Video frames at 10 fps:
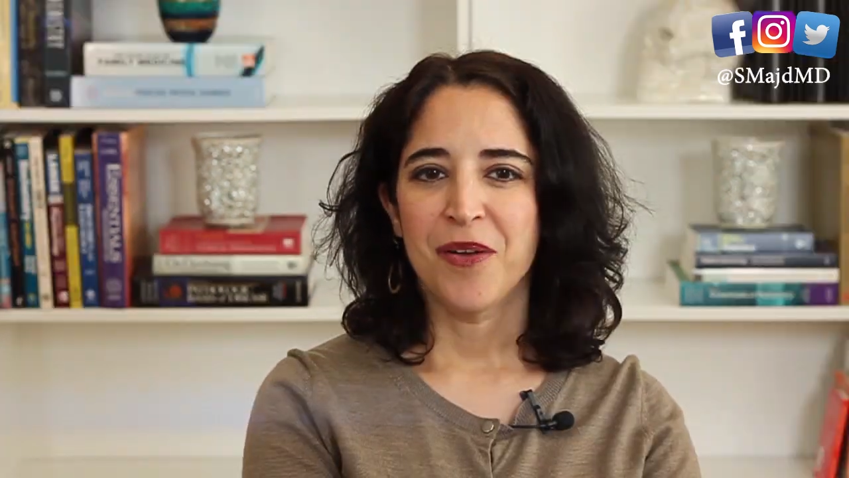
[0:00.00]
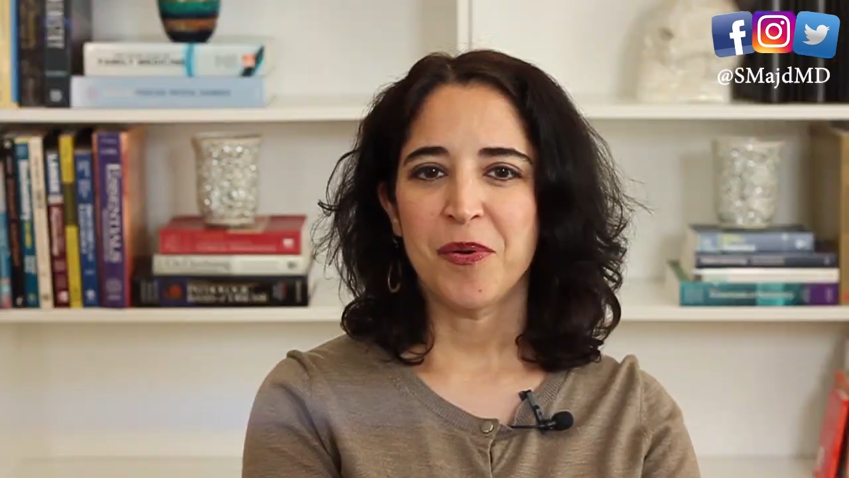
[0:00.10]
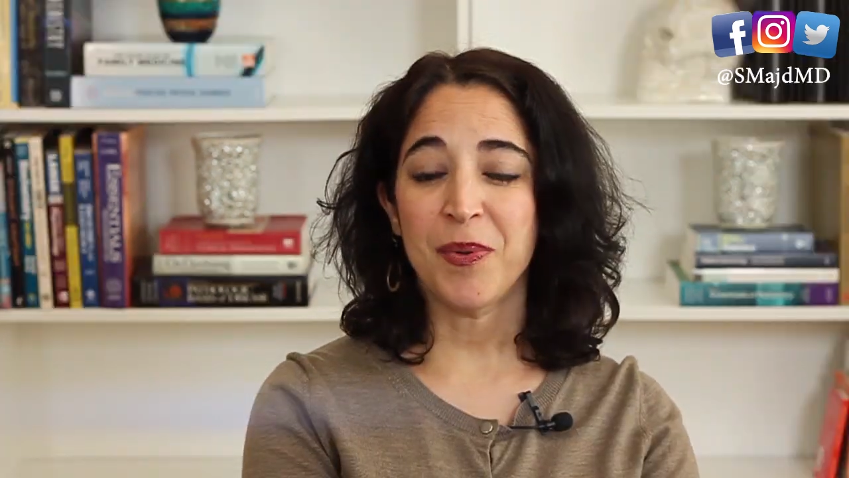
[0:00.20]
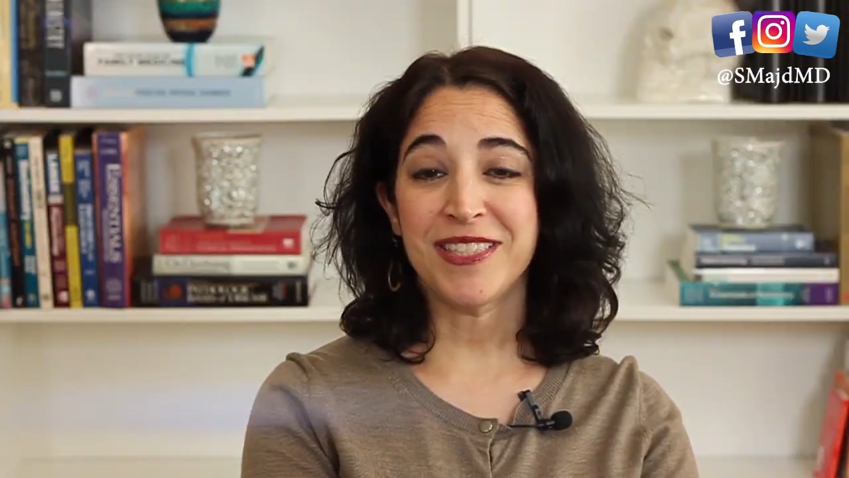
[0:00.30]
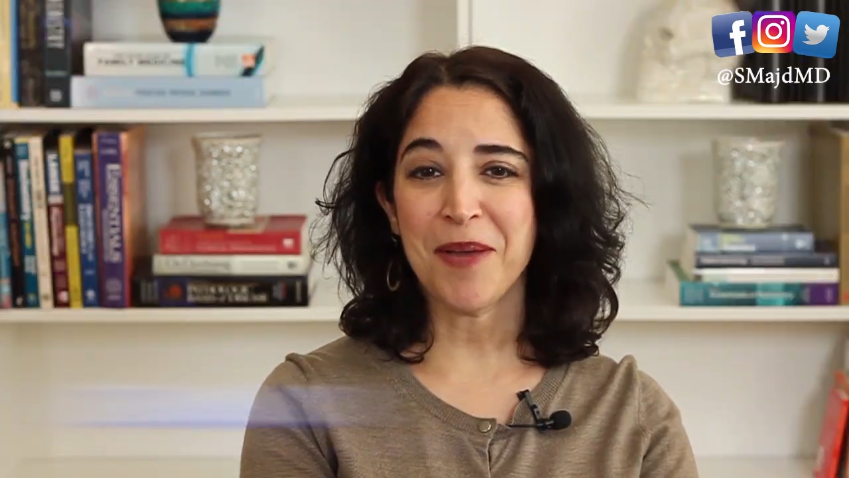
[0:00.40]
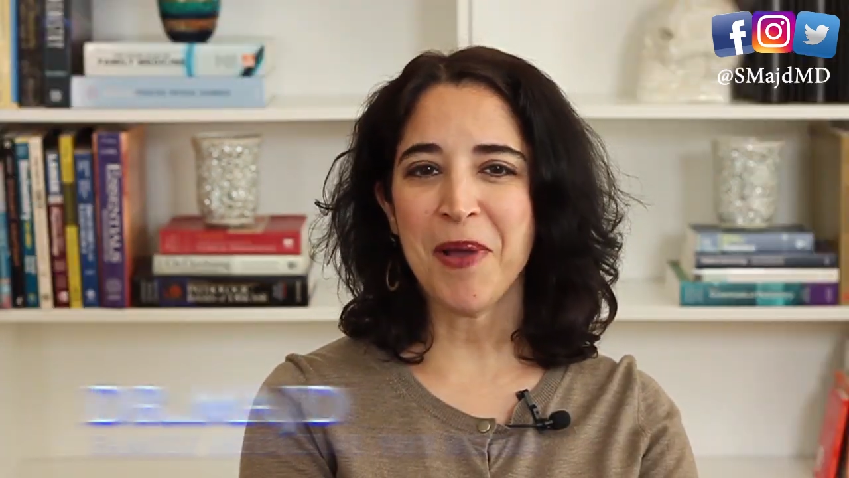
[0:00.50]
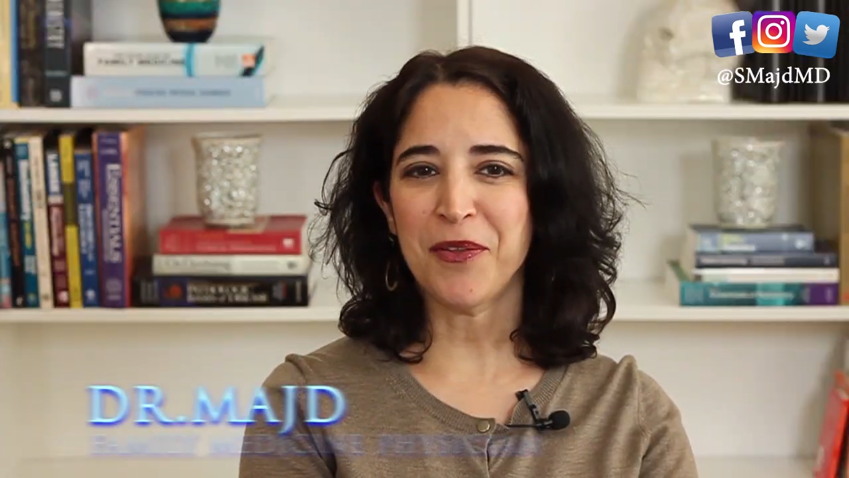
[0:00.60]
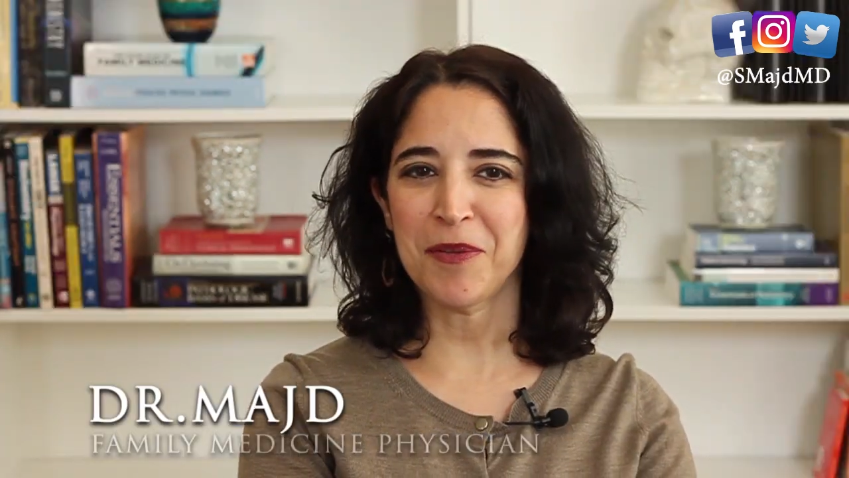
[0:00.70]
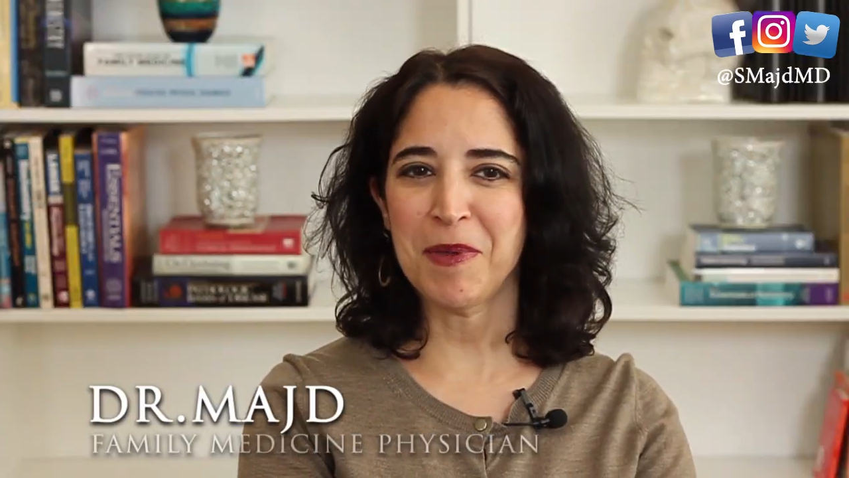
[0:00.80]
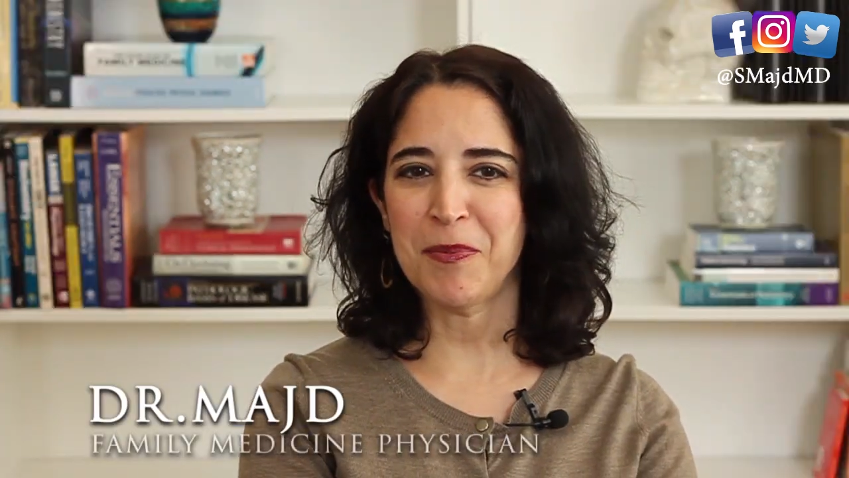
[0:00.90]
Well, what's up,
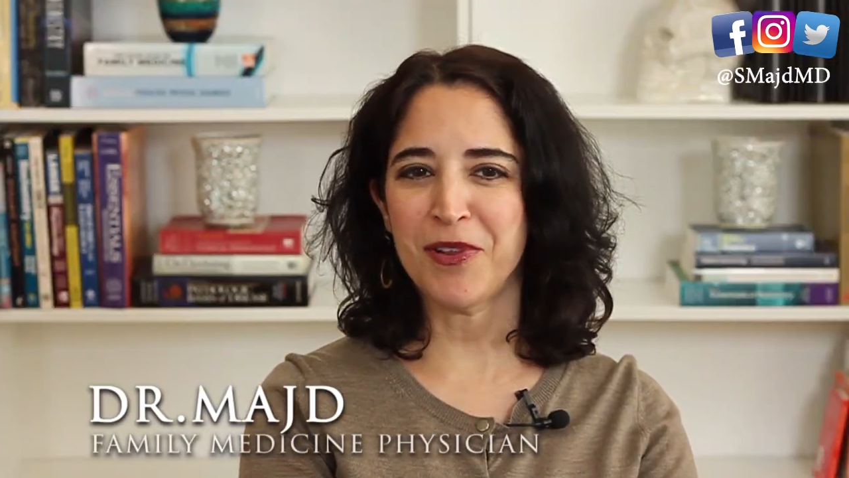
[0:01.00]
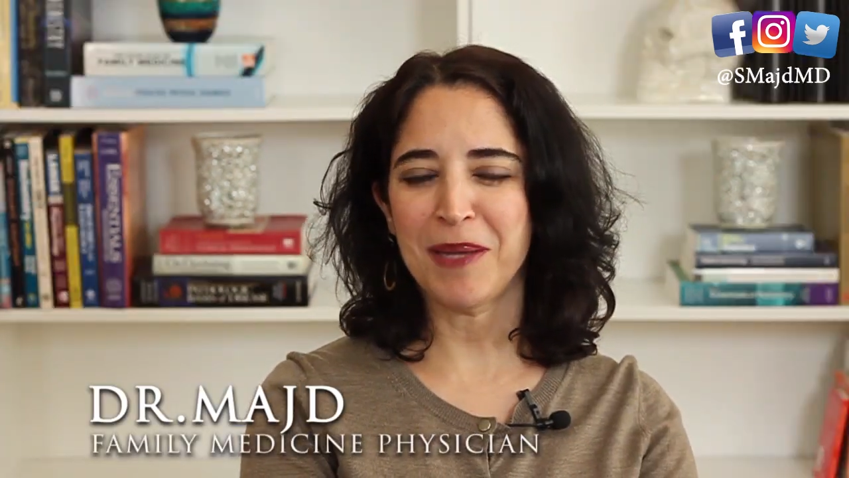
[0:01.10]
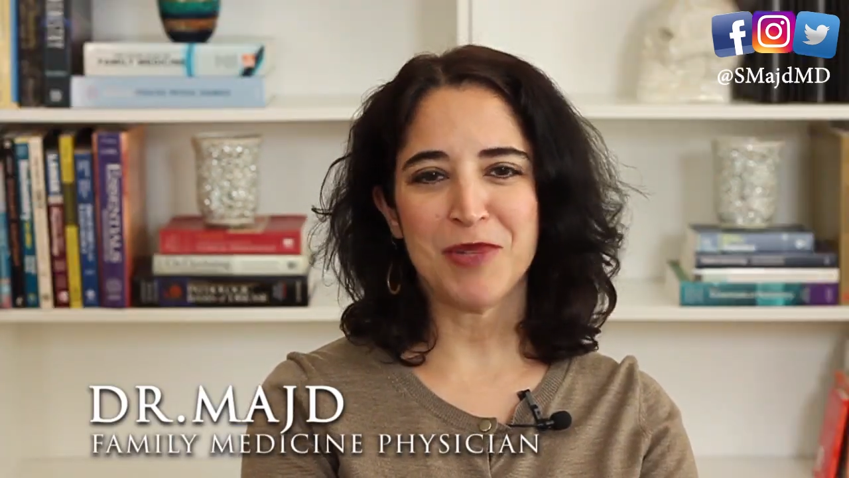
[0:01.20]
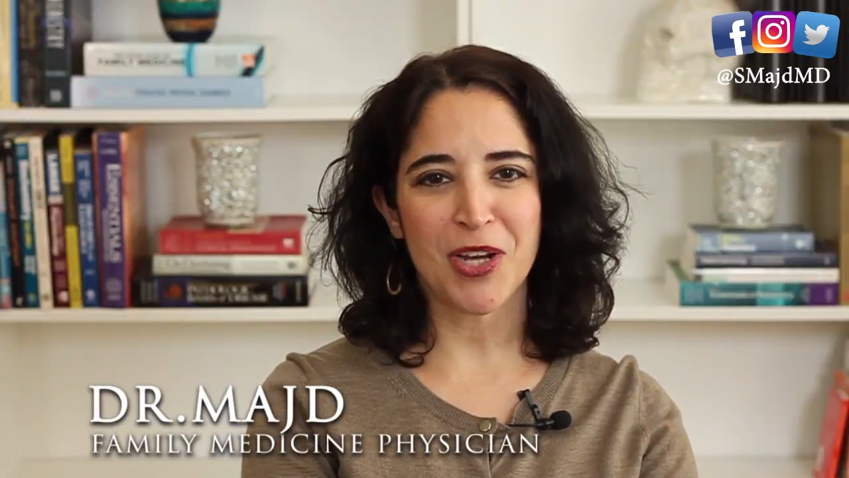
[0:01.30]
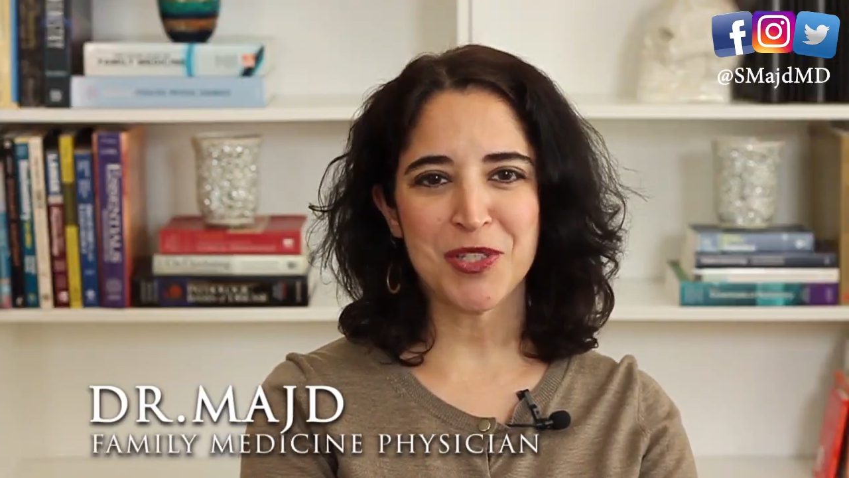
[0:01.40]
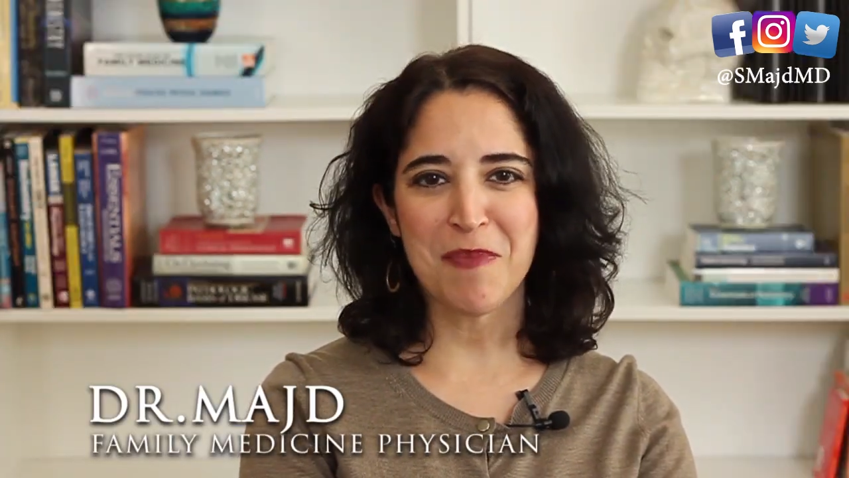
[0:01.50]
healthy people? I'm Dr.